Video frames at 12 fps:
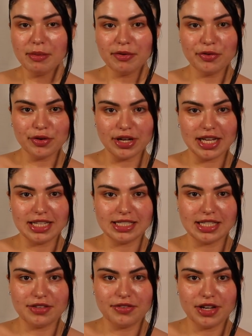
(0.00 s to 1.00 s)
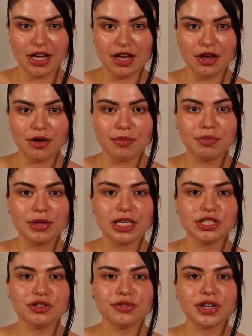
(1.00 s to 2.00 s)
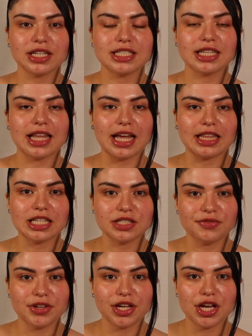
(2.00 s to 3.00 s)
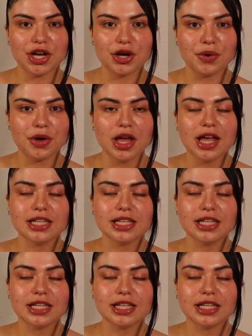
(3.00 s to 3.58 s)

Before we get into the video, please don't forget to like this video,